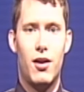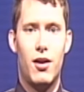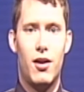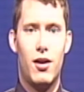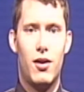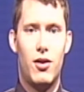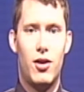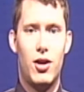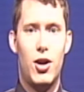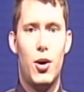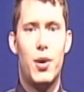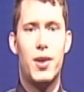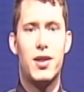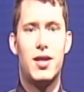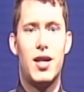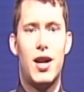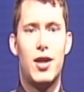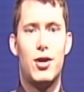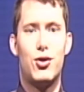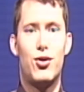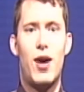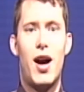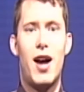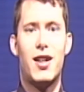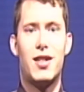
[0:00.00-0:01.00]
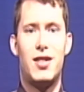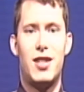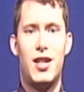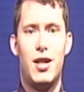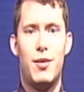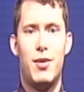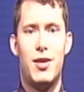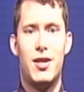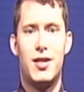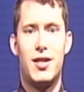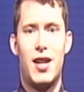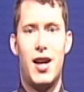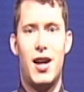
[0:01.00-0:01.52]
The USI track team
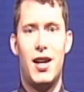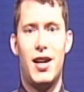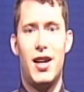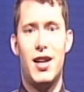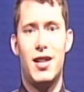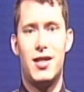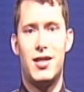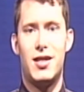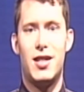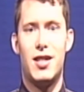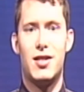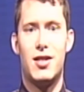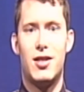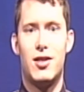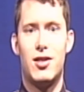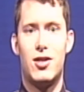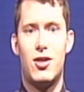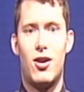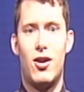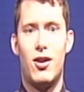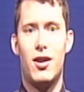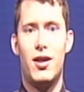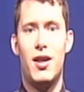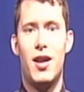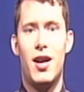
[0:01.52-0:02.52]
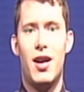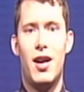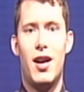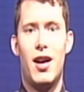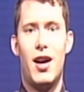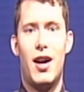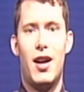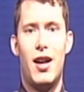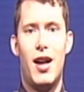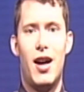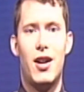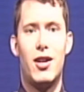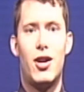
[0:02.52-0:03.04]
is getting its season started,
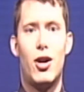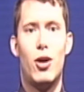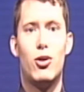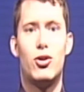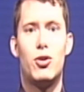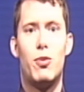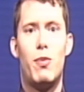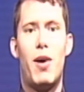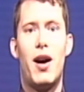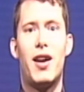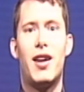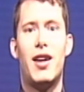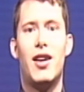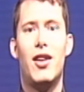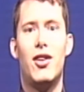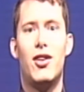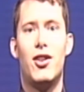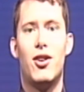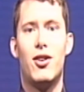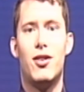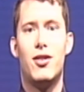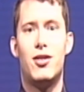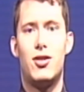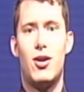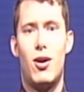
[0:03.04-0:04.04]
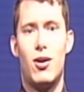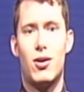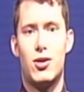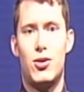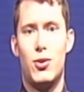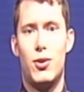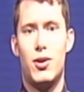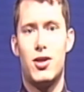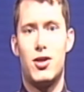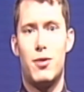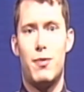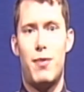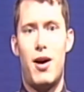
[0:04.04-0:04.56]
and head coach Mike Hilliard talked to
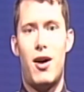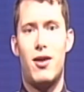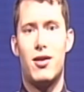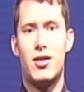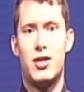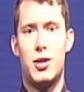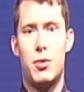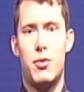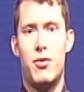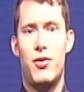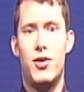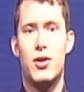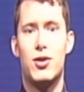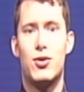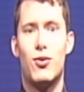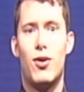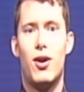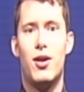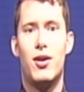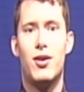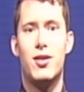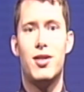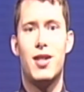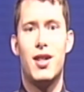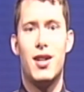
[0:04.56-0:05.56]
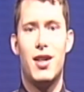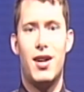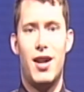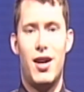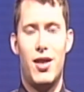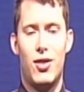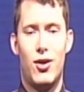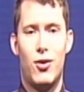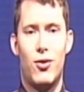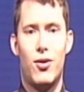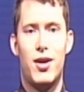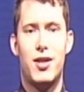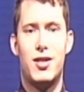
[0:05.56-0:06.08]
us about some of his runners
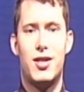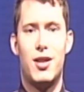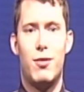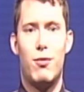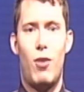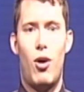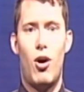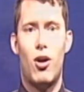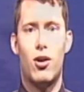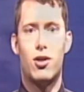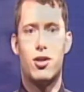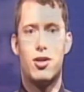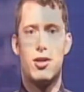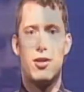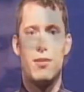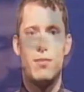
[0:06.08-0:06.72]
and their recent marks.